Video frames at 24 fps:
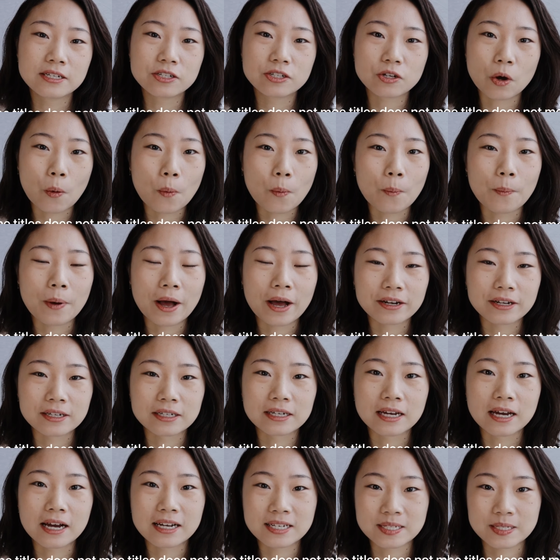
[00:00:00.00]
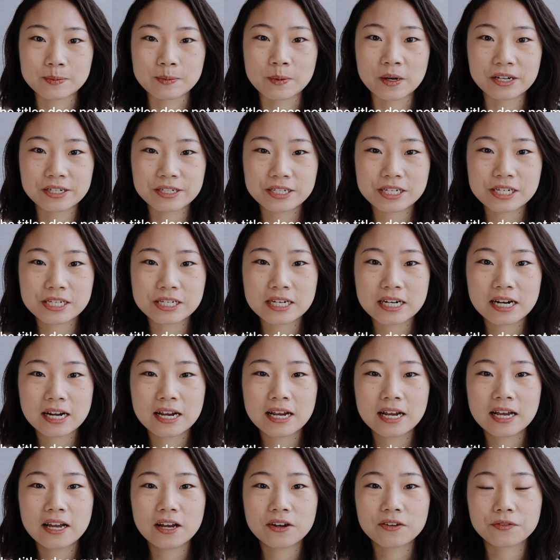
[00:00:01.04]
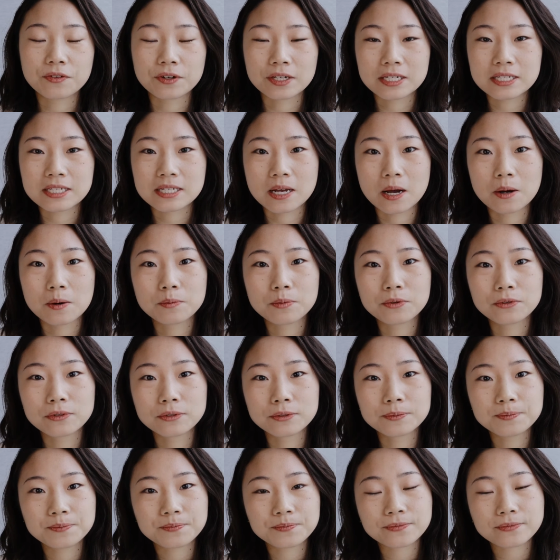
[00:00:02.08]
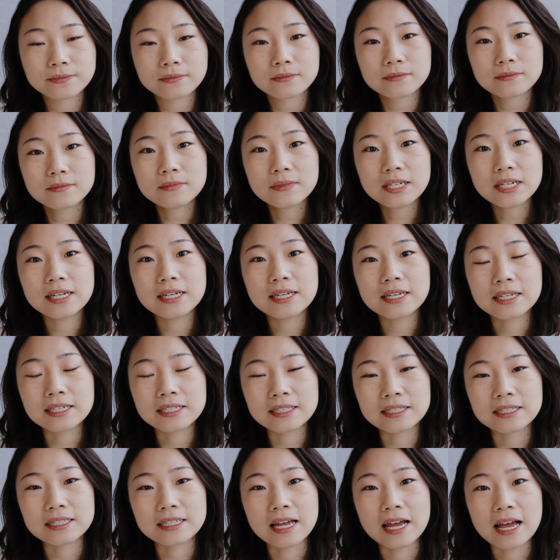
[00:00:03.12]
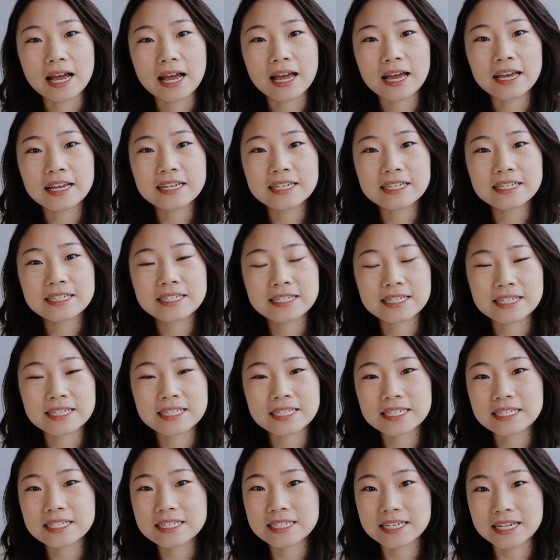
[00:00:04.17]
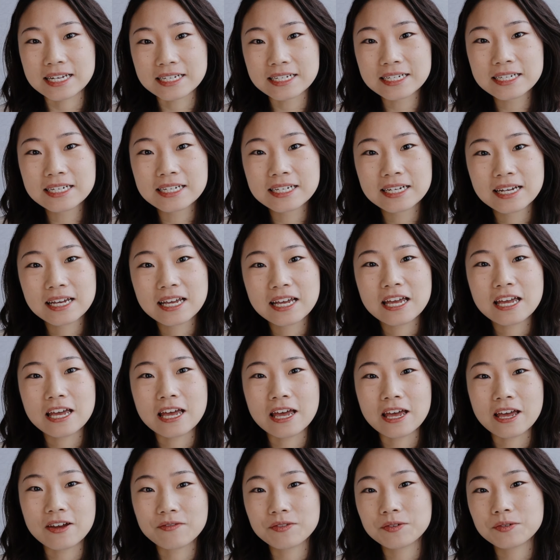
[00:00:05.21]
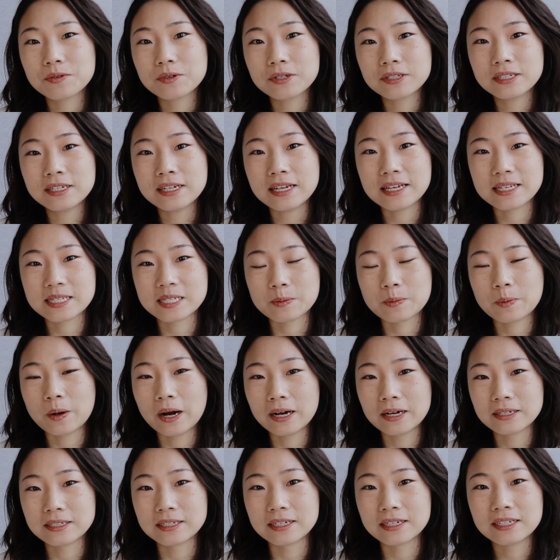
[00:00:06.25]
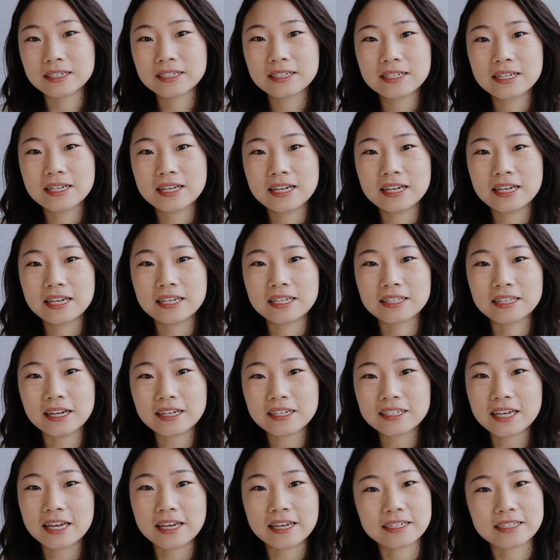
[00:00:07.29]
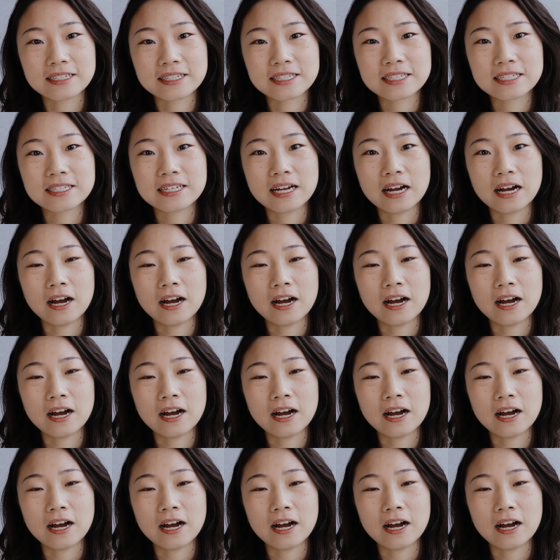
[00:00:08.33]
don't matter as much. For example, in A16Z, everyone is a partner. In that case,